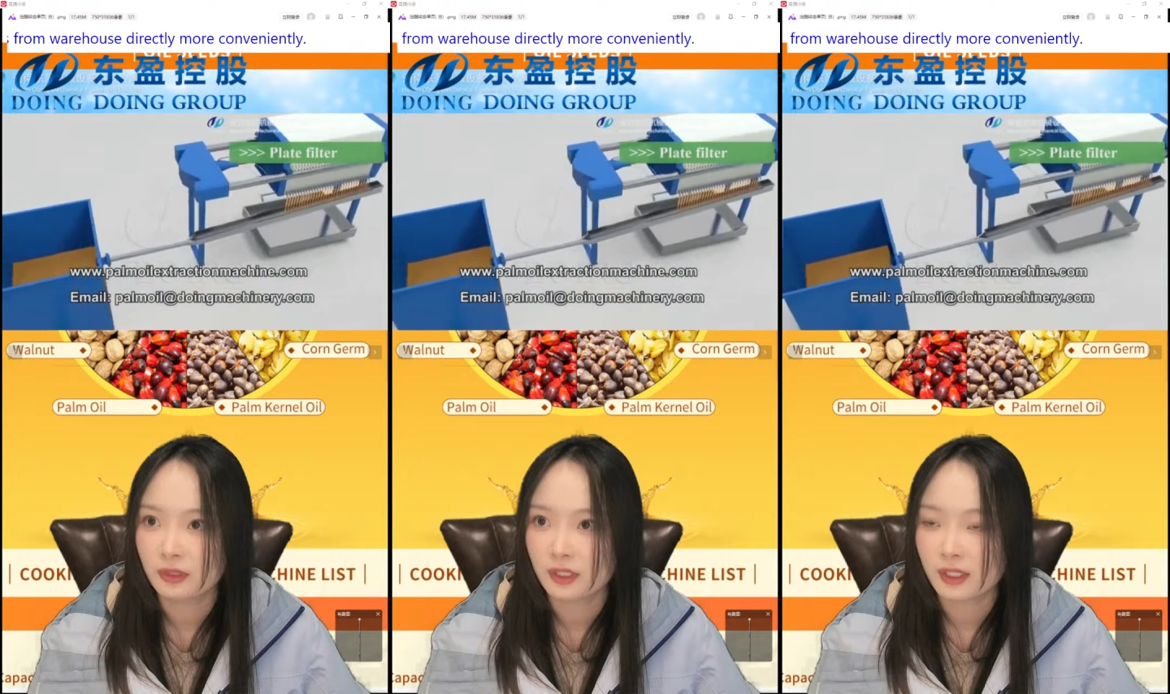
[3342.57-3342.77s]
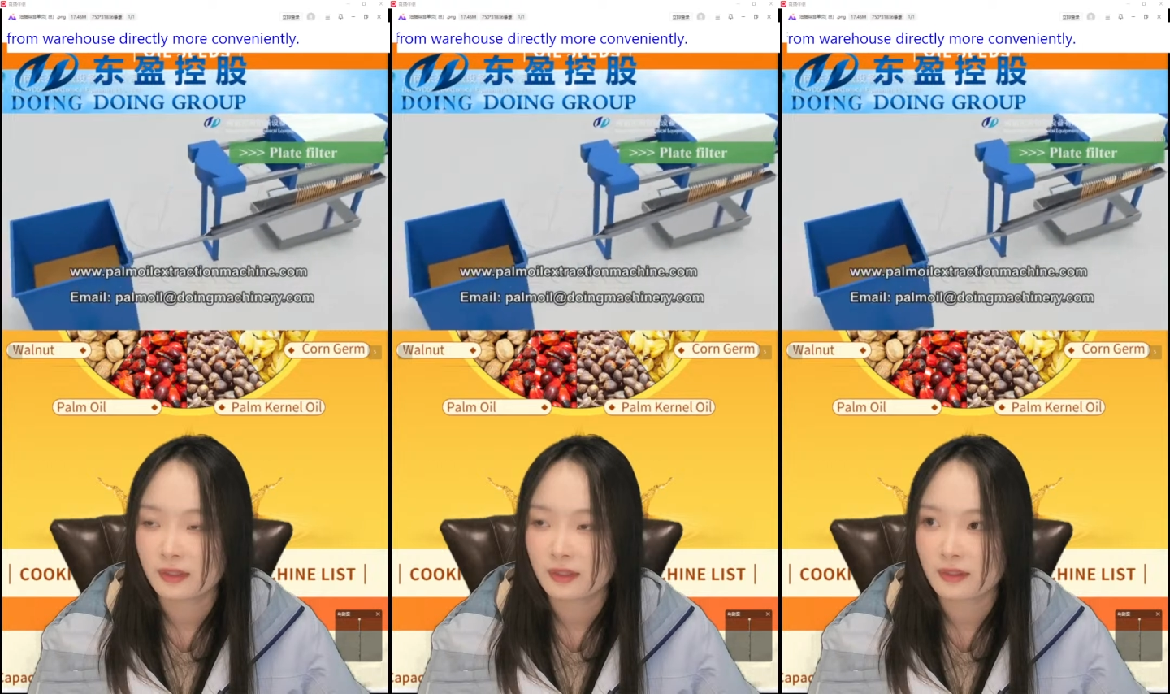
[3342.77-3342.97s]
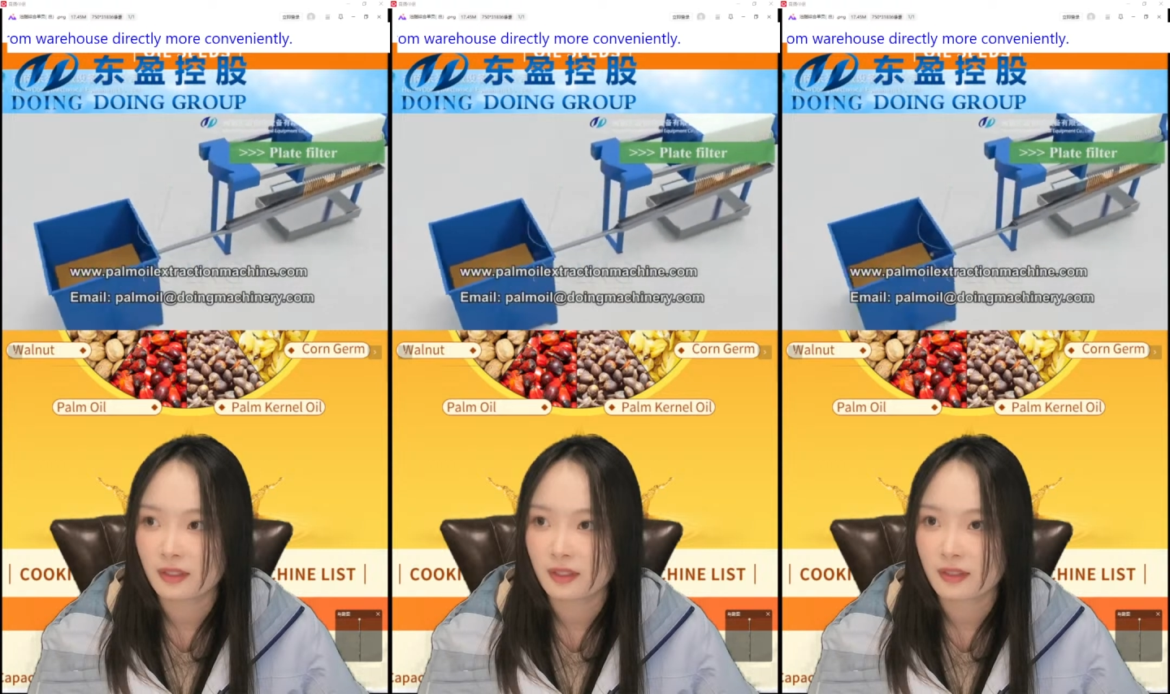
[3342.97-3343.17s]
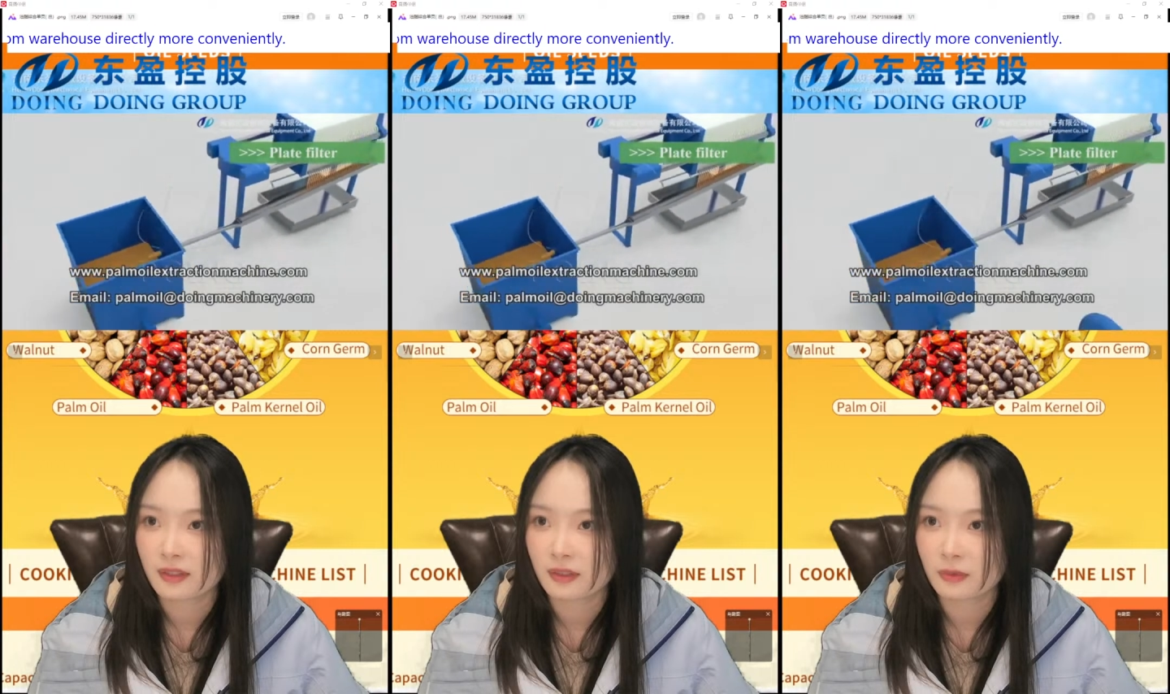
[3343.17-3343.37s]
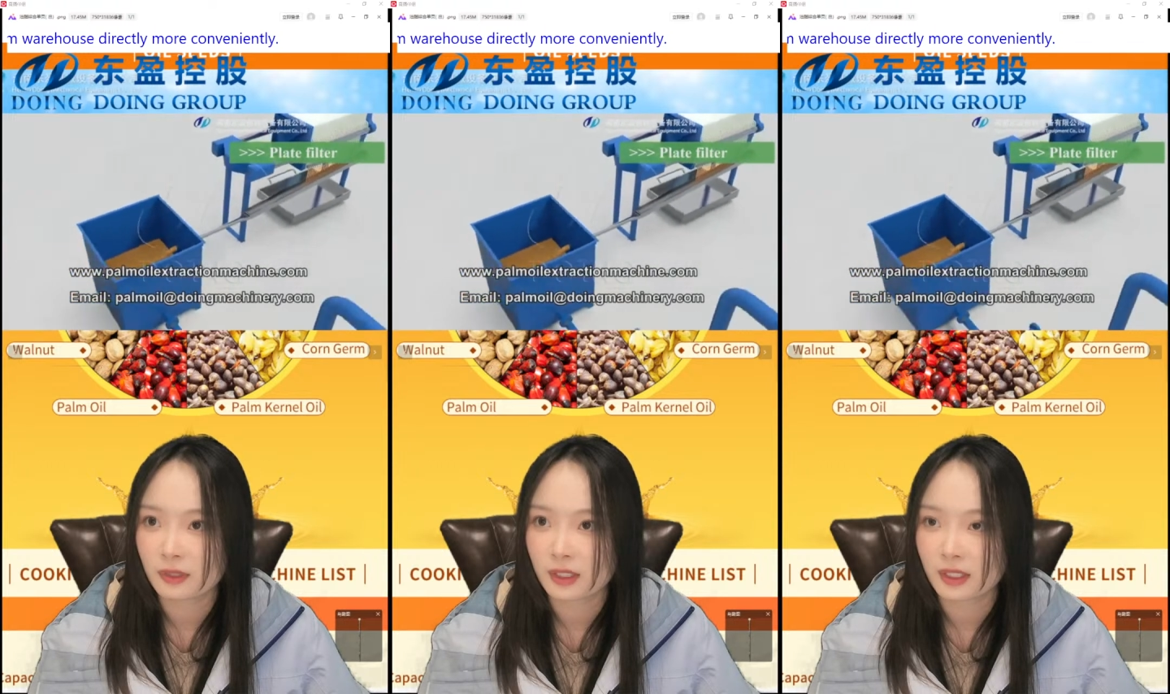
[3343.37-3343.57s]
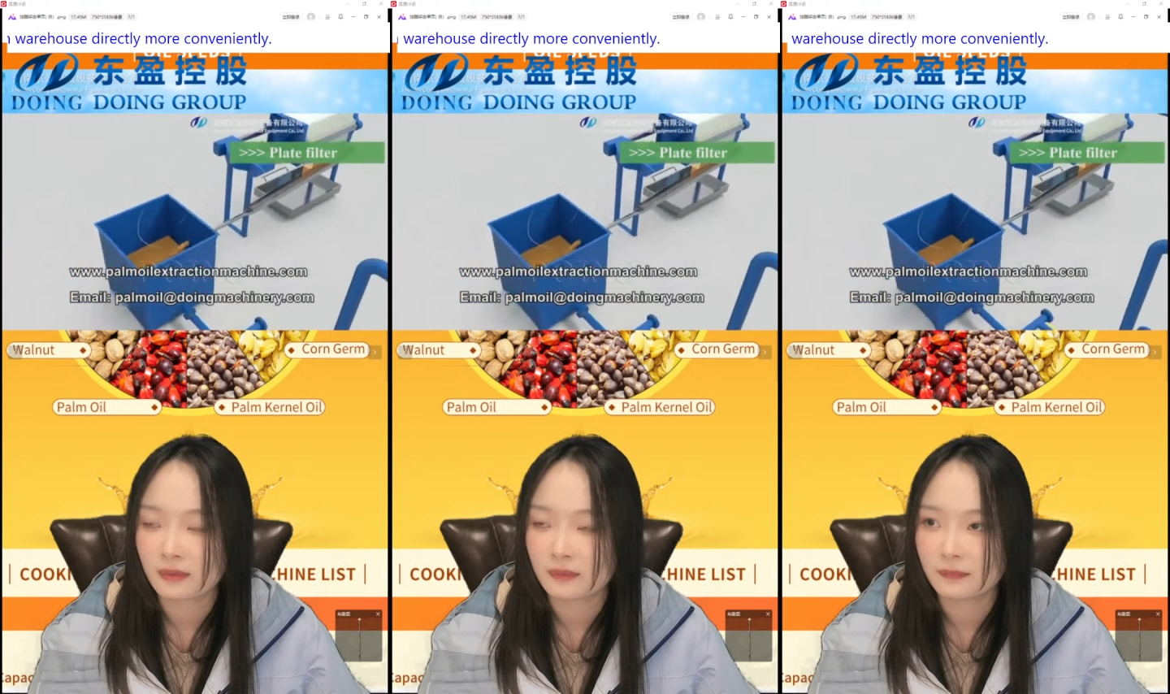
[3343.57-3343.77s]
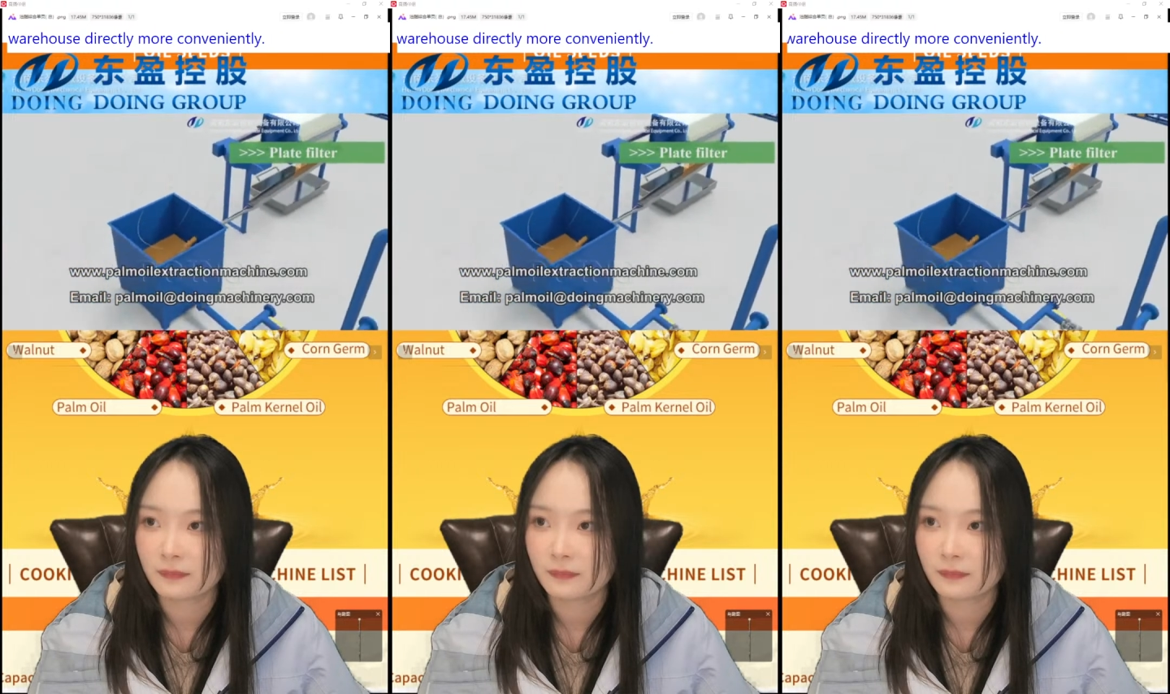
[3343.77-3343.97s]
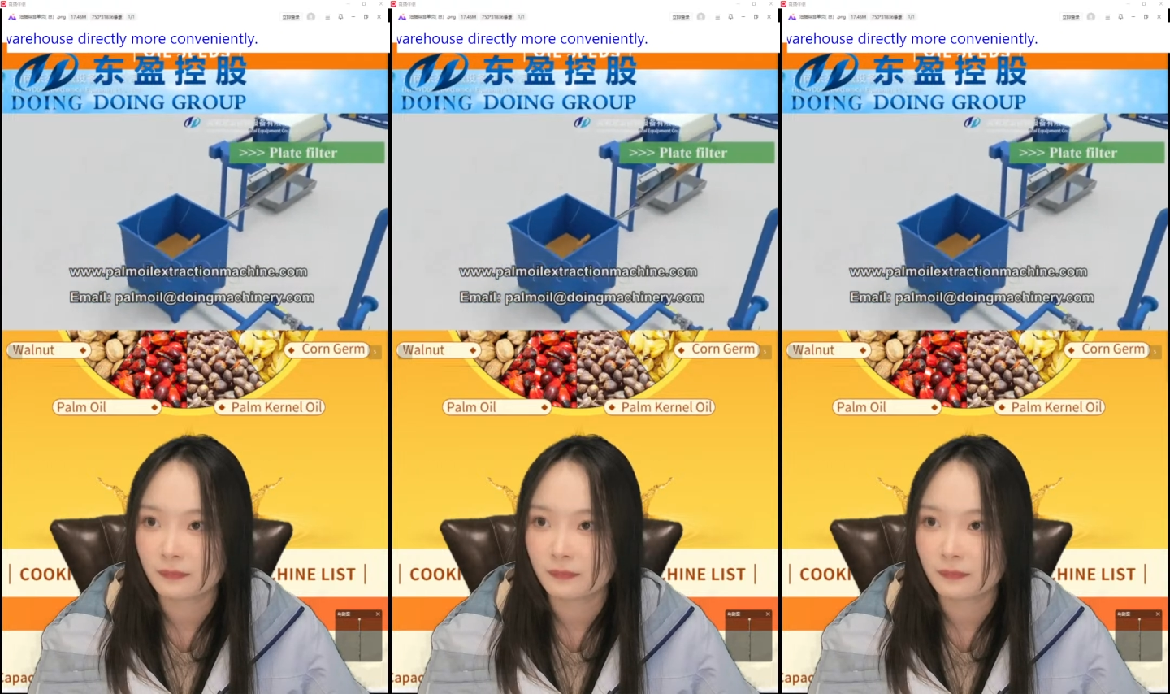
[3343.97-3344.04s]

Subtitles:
and thus you can